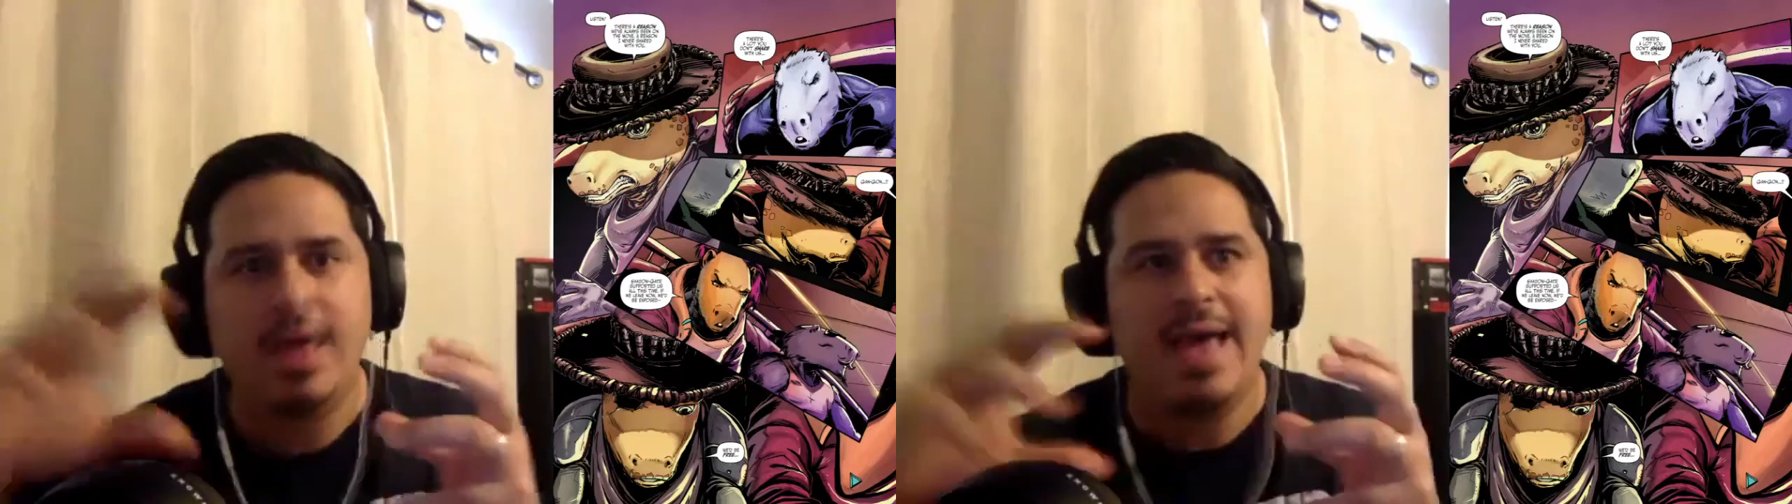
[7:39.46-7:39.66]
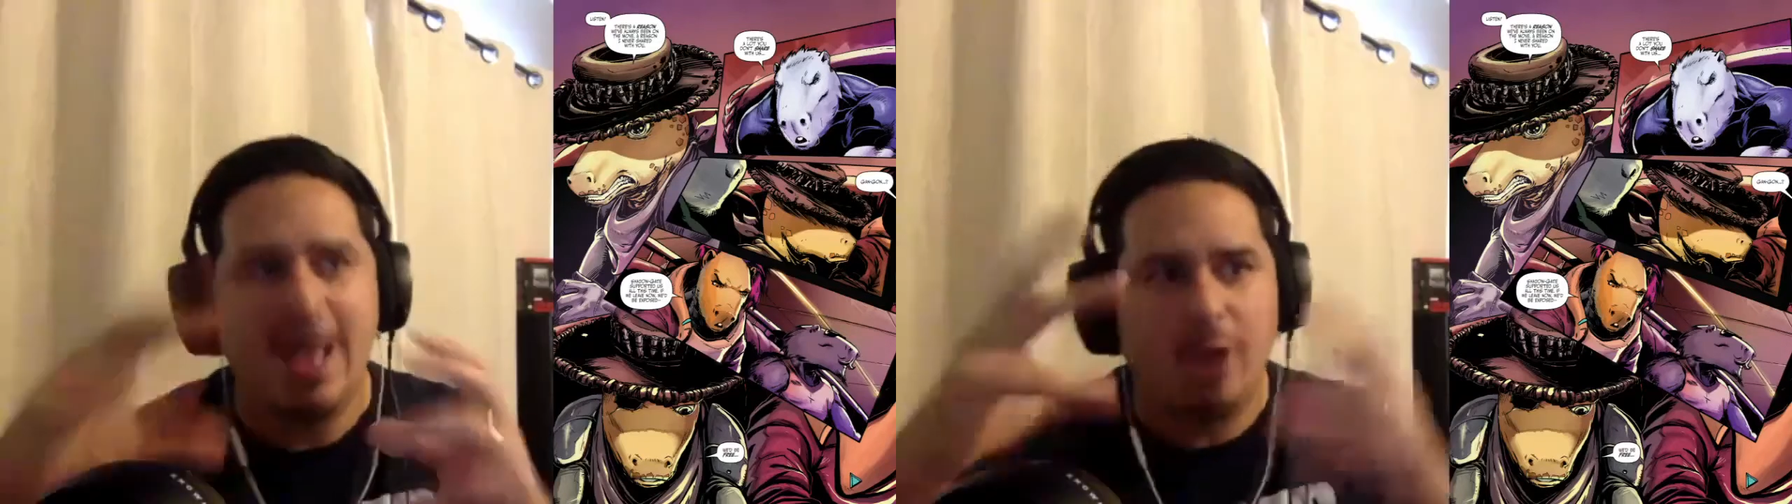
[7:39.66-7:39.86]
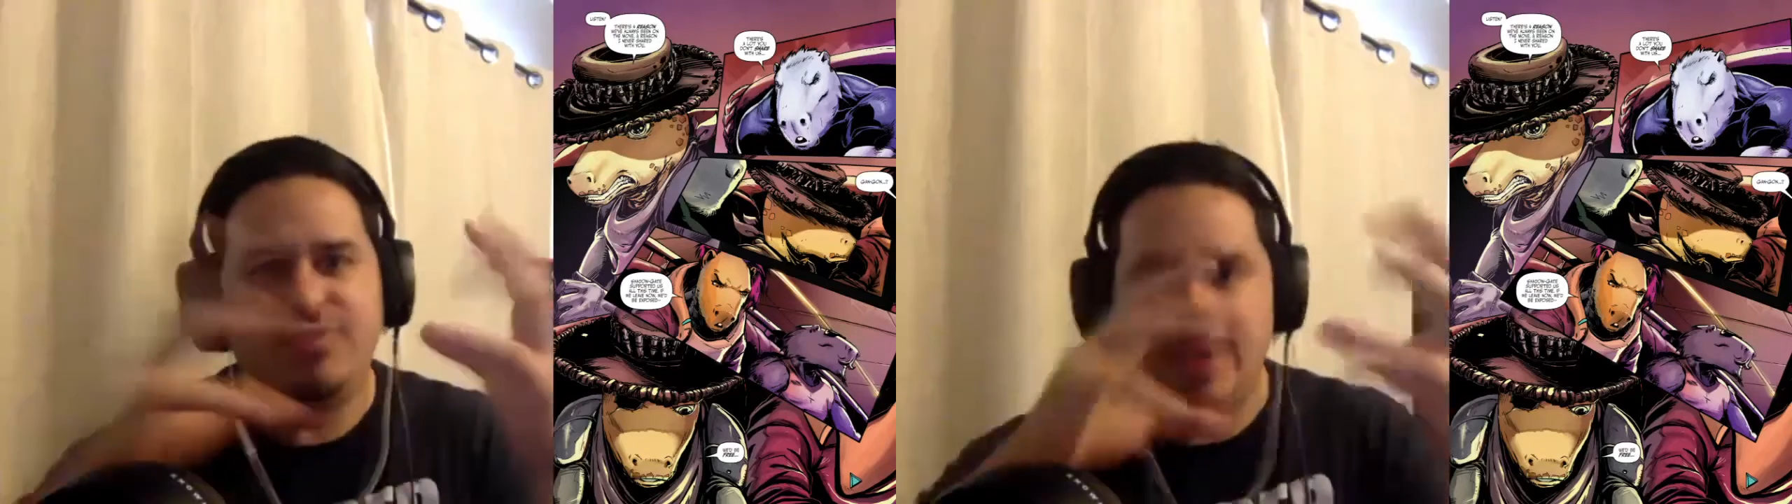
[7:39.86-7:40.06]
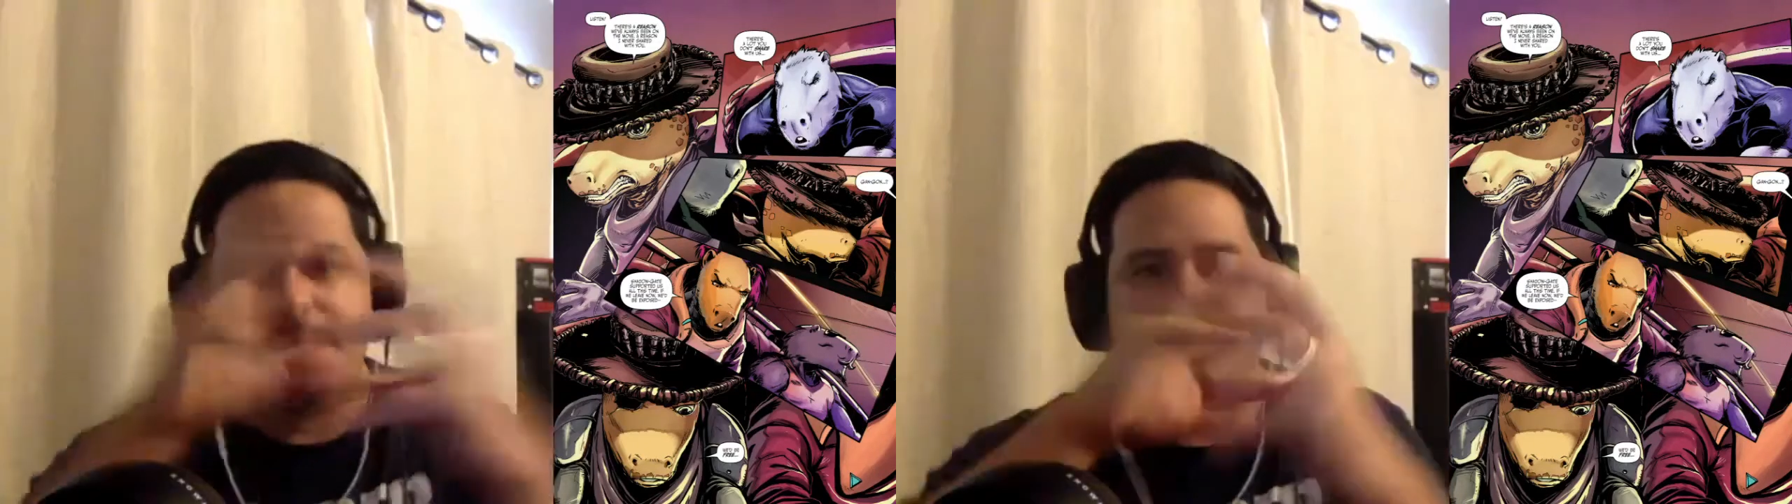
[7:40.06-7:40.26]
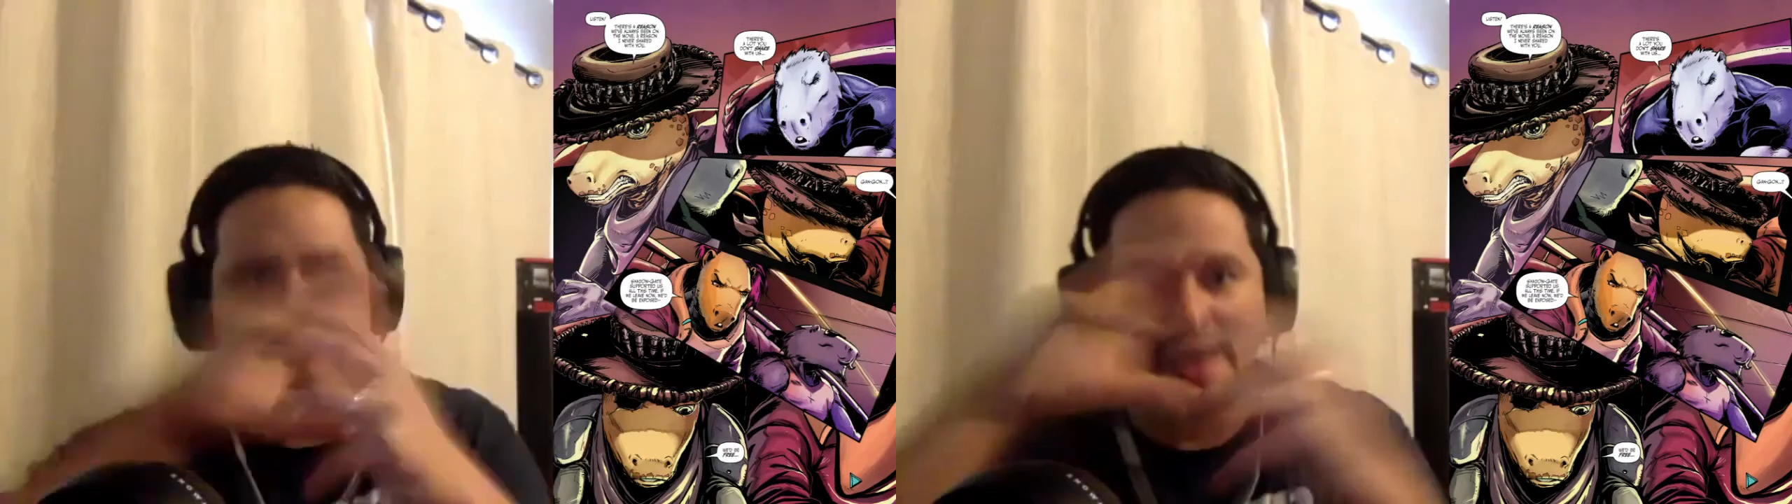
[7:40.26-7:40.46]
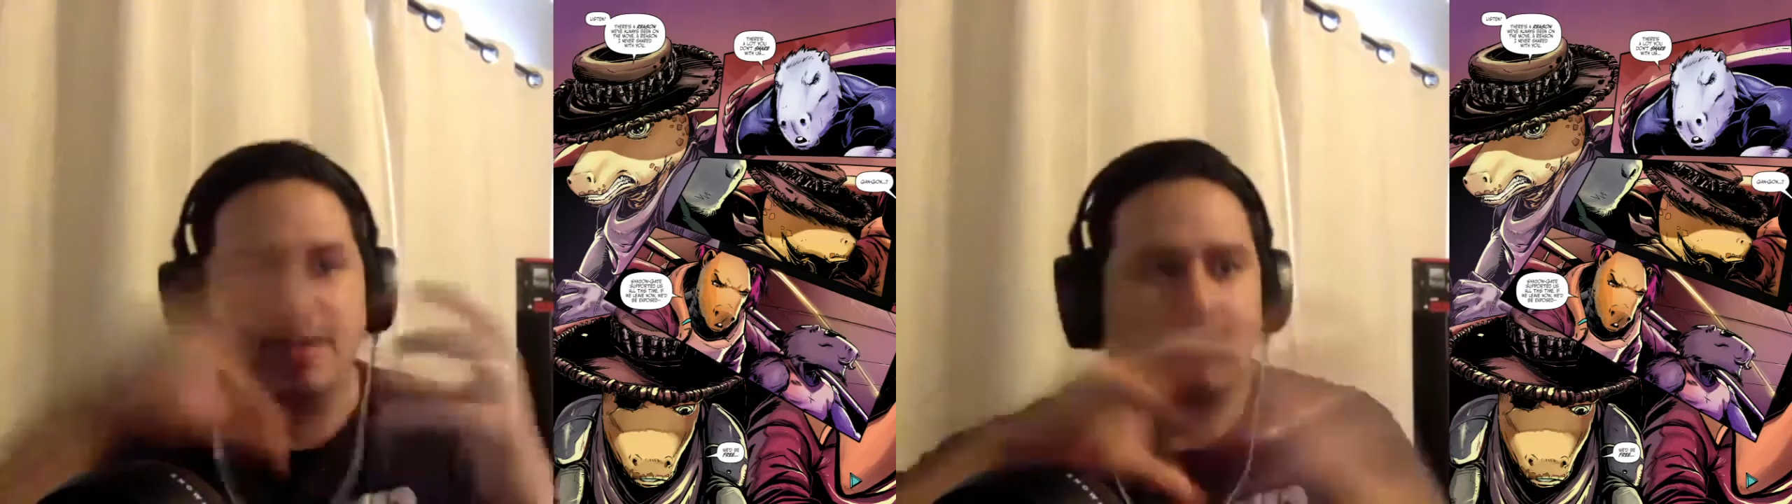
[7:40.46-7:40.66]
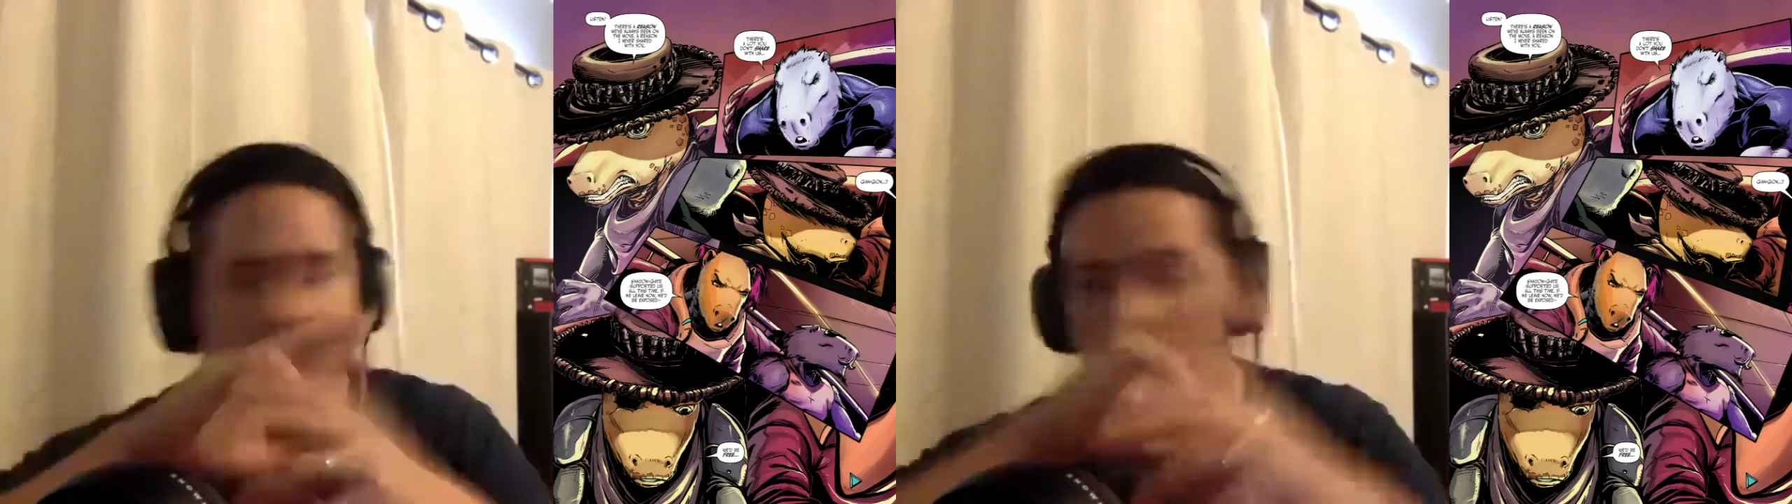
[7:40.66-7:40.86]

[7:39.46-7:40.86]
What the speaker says: helps him in